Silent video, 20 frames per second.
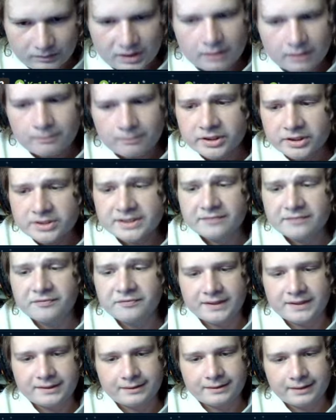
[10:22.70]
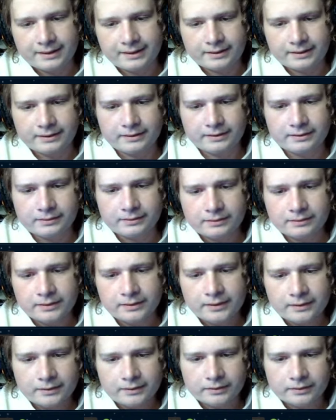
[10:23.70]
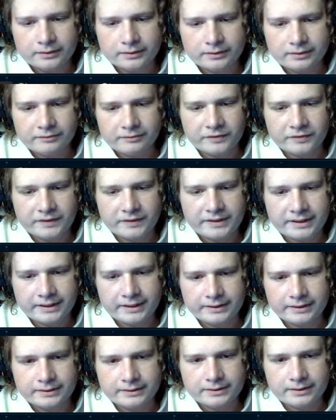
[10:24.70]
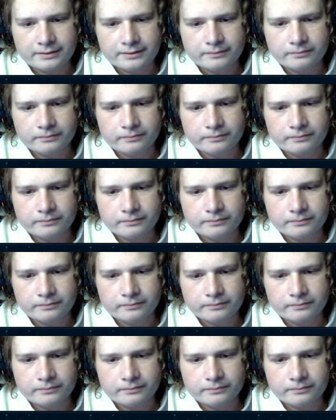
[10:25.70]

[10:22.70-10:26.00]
because if he takes, then